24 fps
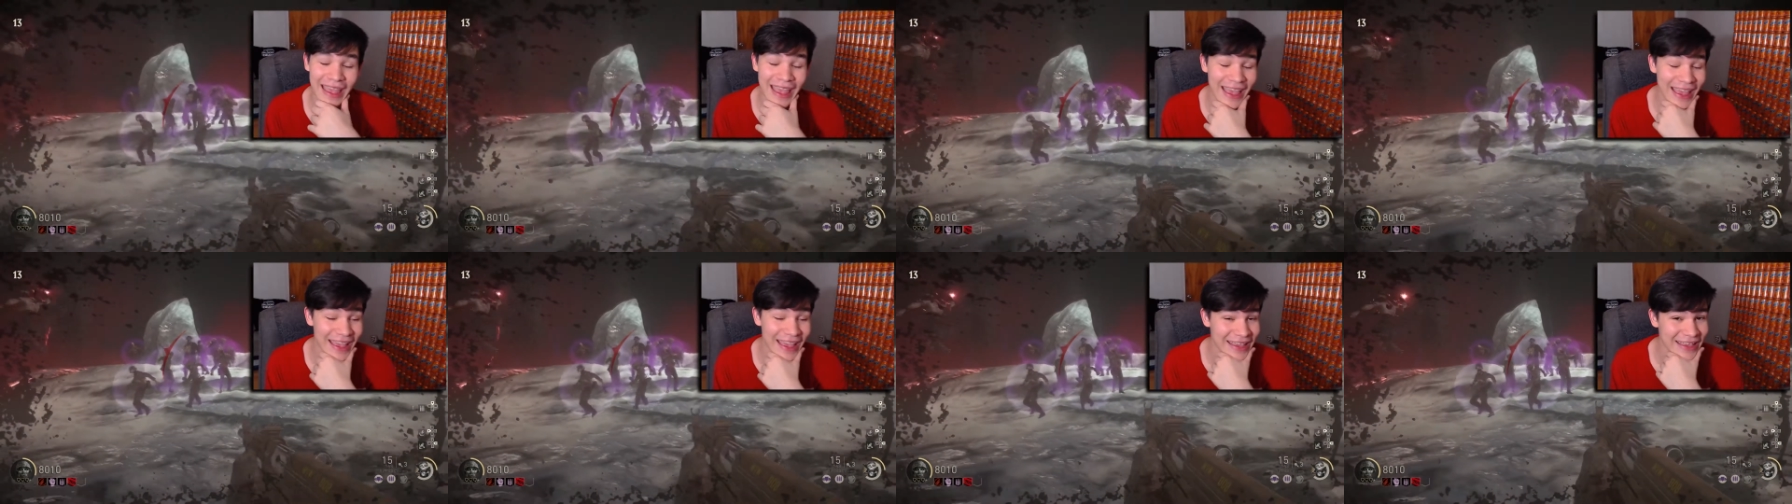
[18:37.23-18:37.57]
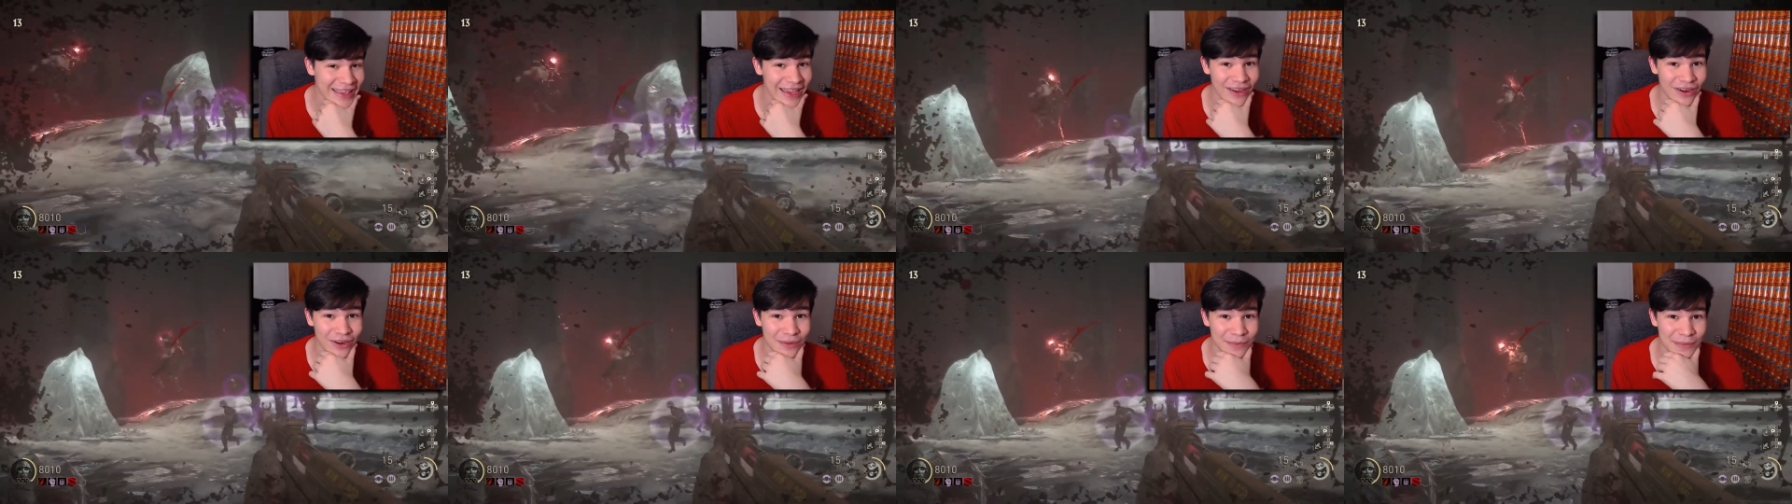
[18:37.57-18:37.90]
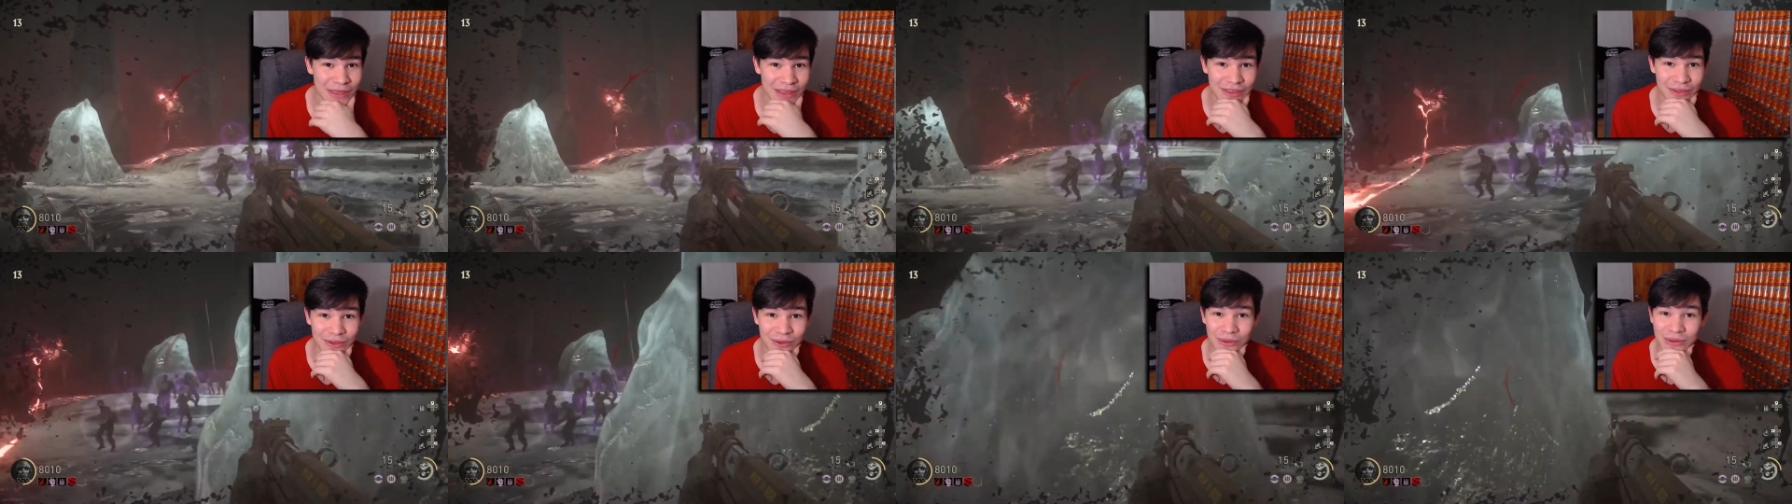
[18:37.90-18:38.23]
the heck out of
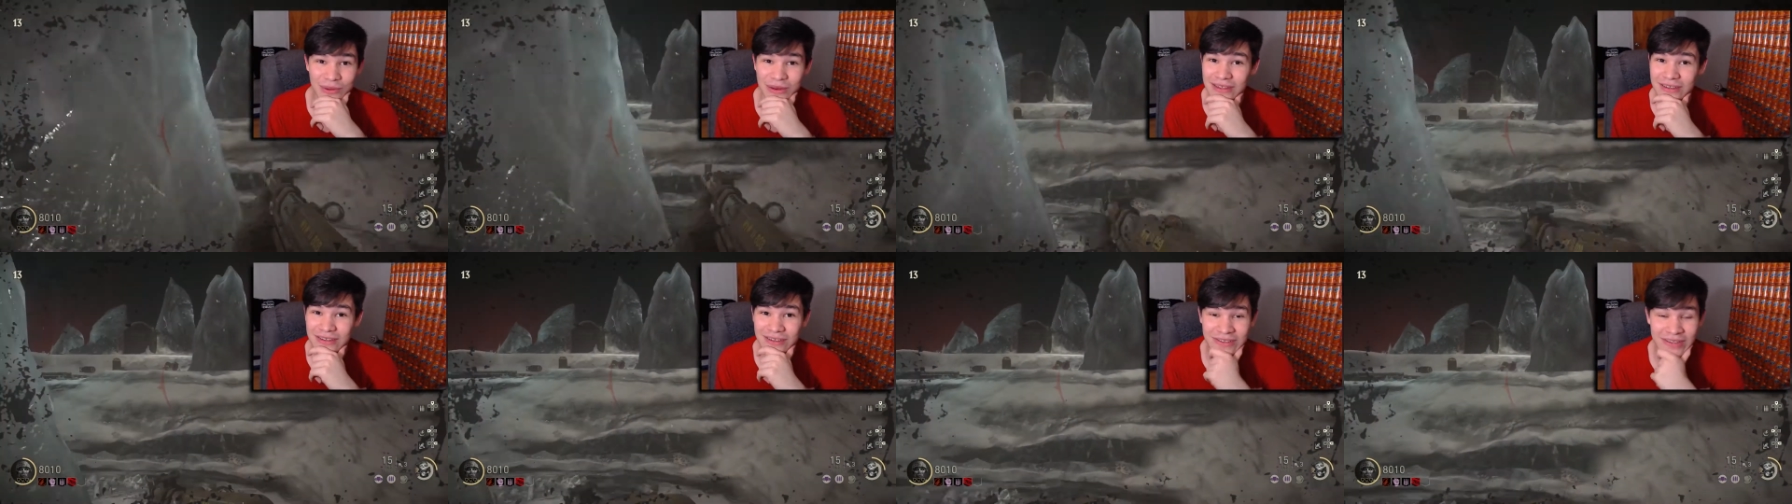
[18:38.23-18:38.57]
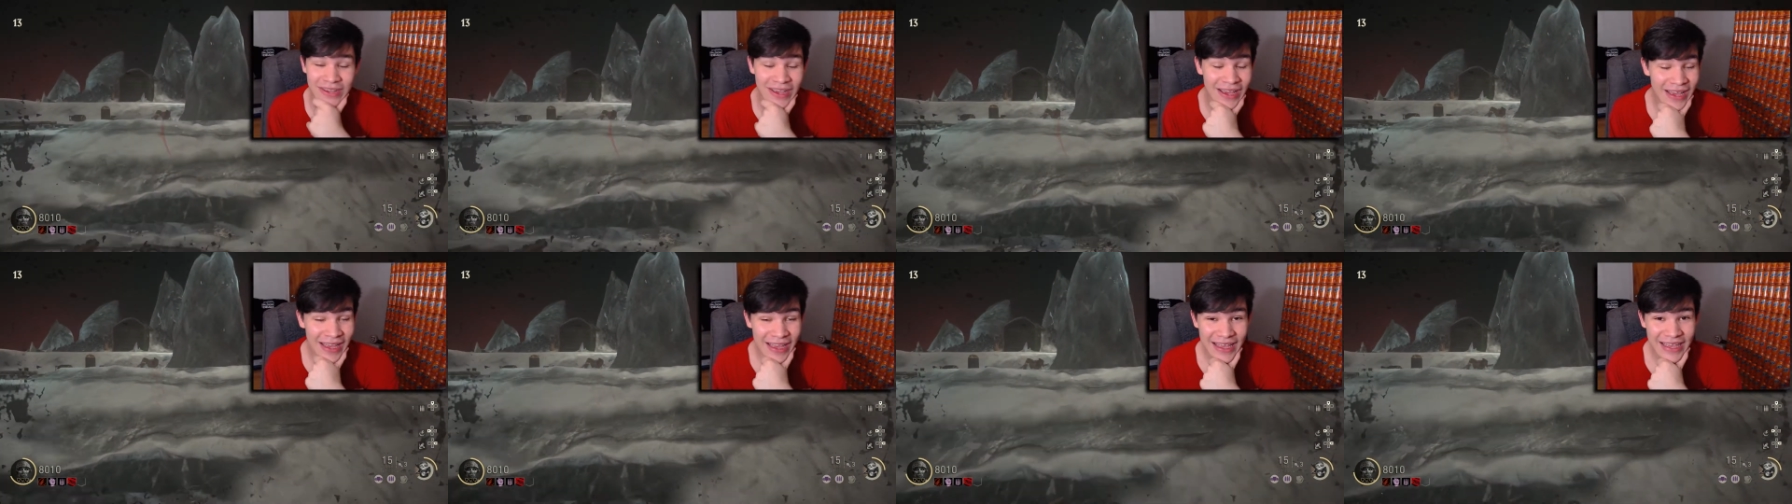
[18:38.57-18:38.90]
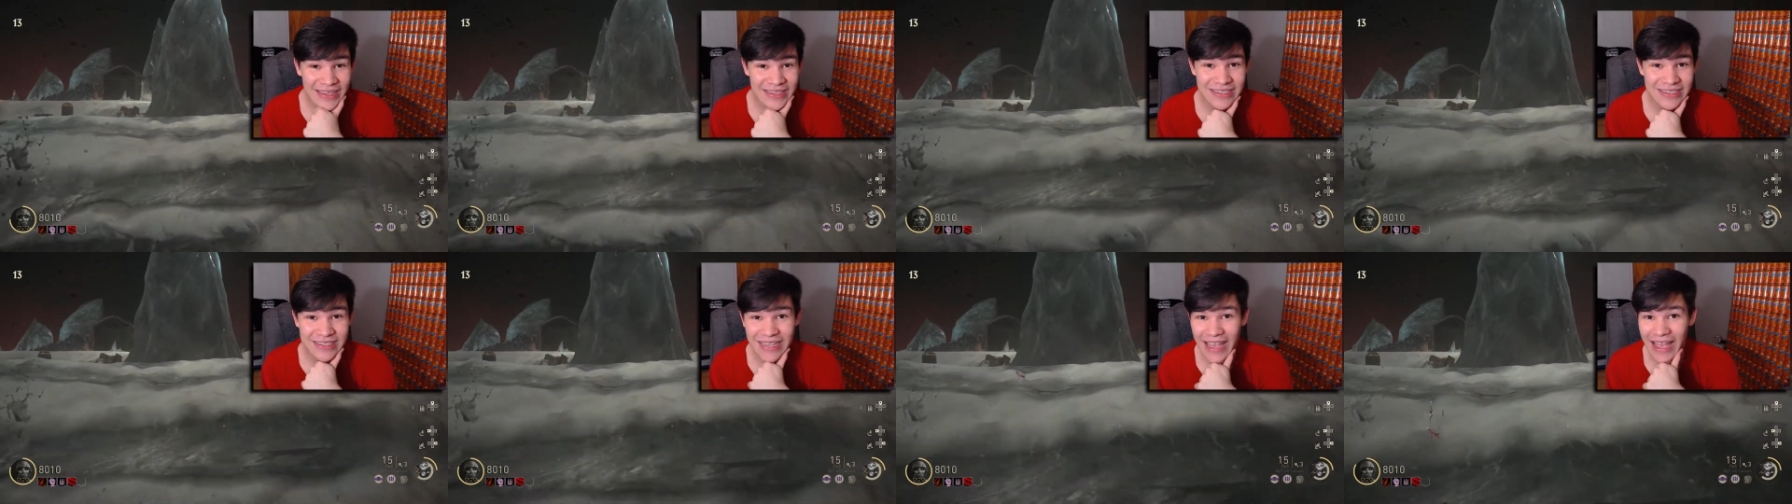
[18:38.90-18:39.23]
me, dude. It just
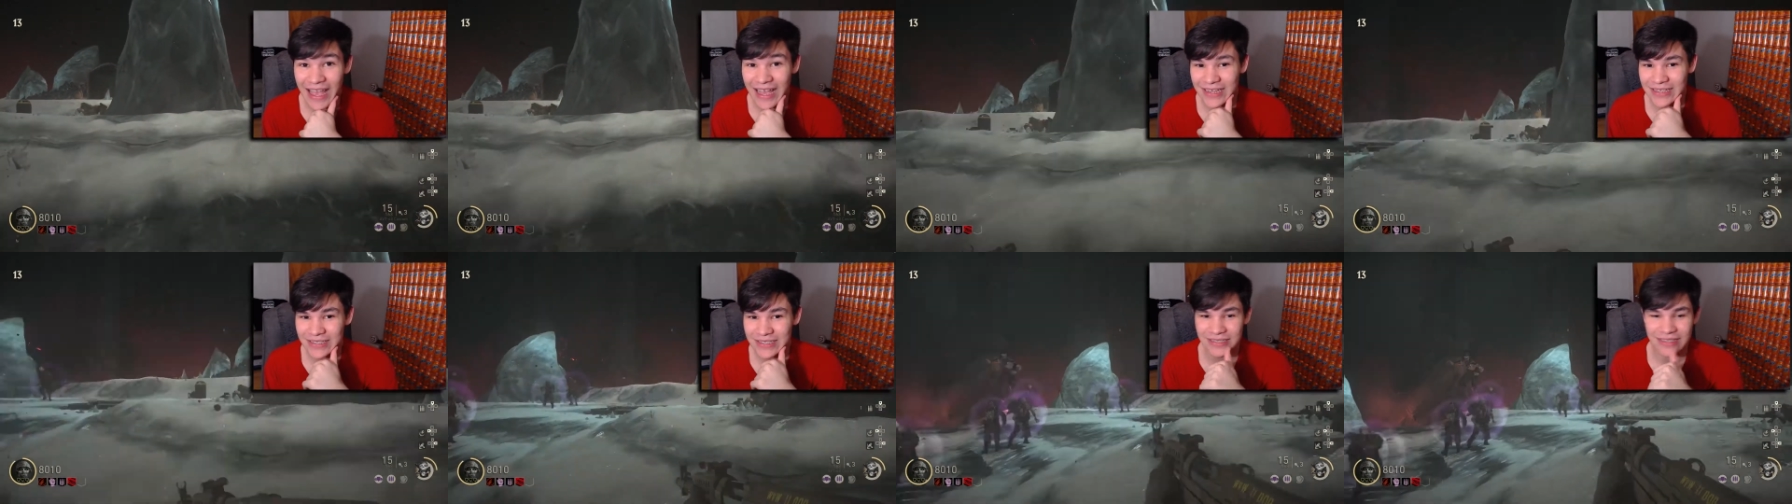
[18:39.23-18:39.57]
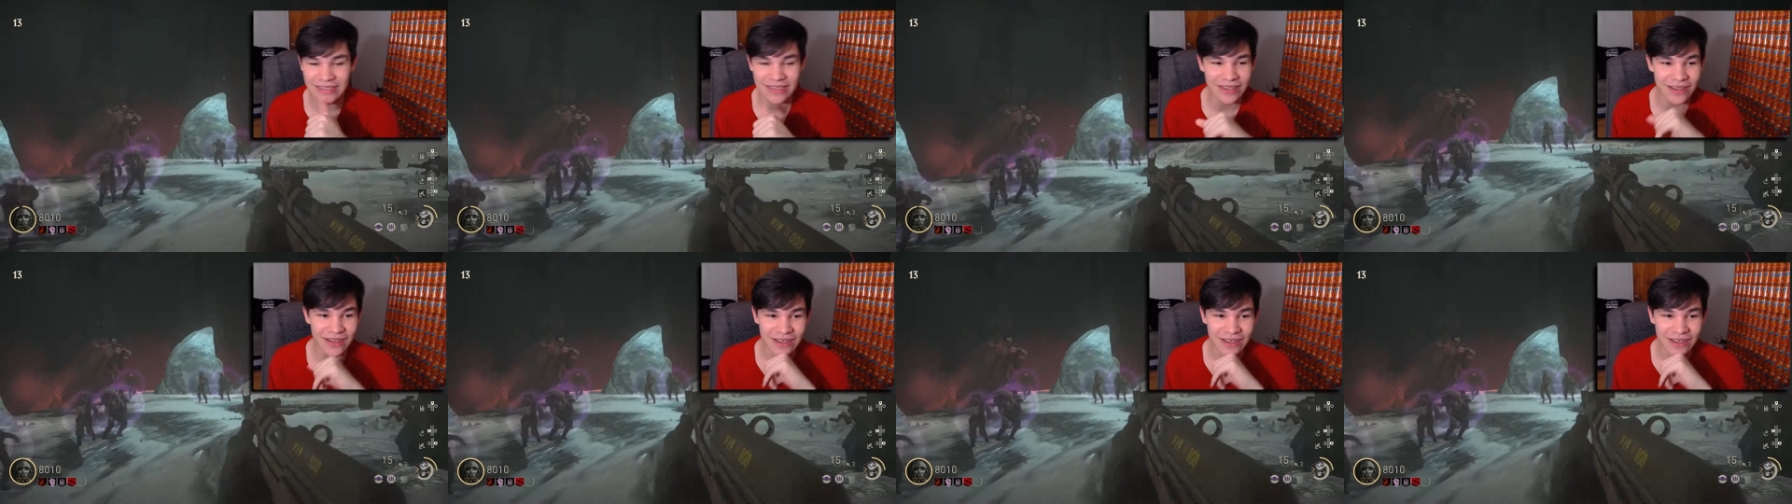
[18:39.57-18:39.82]
actually